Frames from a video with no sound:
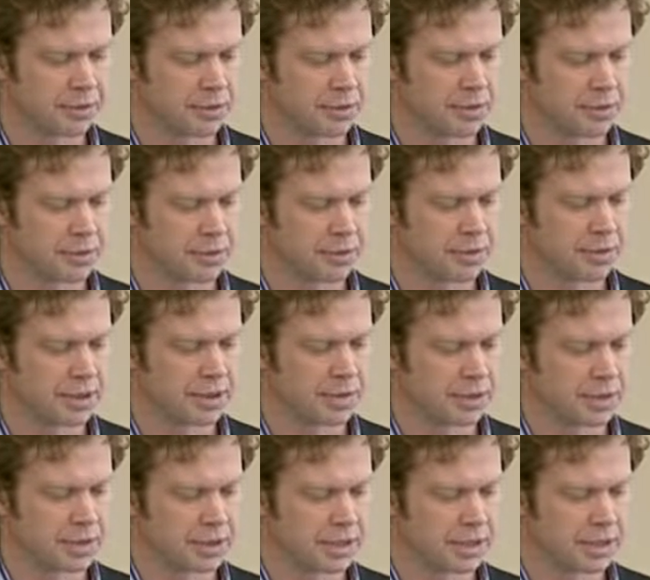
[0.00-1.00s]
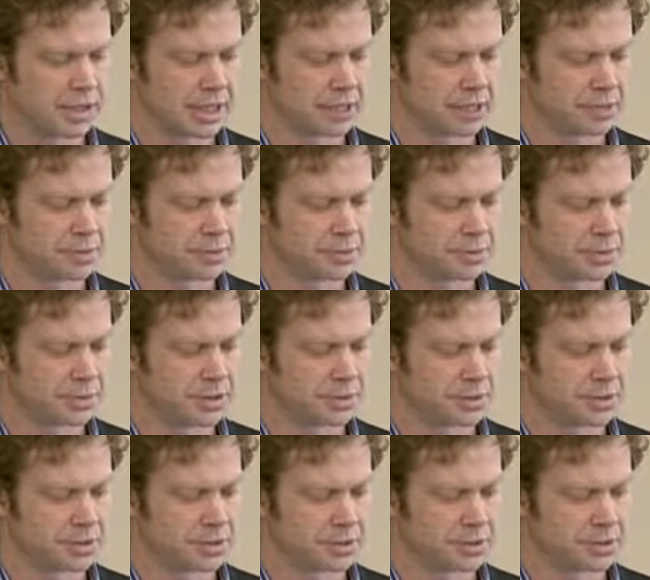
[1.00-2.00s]
but we don't publish it in the technical
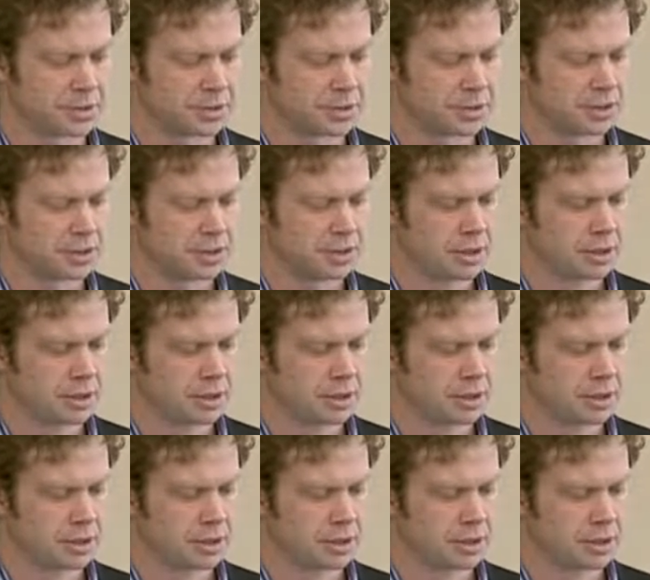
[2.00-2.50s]
paper series.